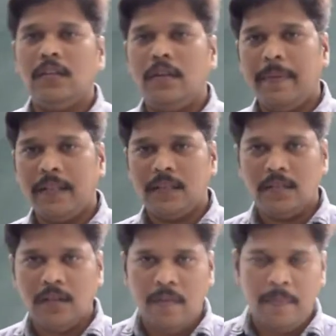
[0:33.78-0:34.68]
the
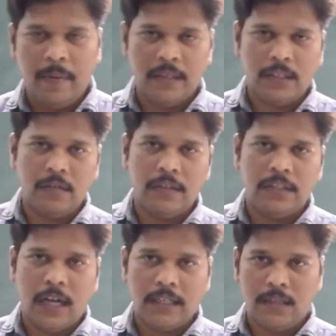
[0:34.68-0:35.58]
presence of positively
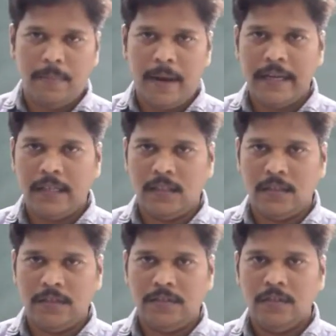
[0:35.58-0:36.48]
charged
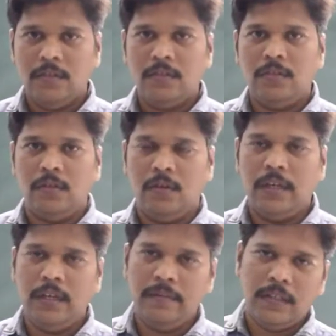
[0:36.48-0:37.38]
particles. So
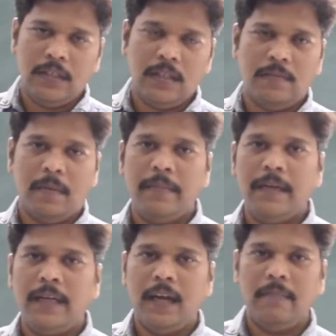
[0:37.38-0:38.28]
it was an
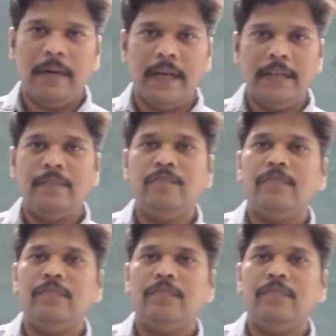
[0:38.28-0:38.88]
experiment done by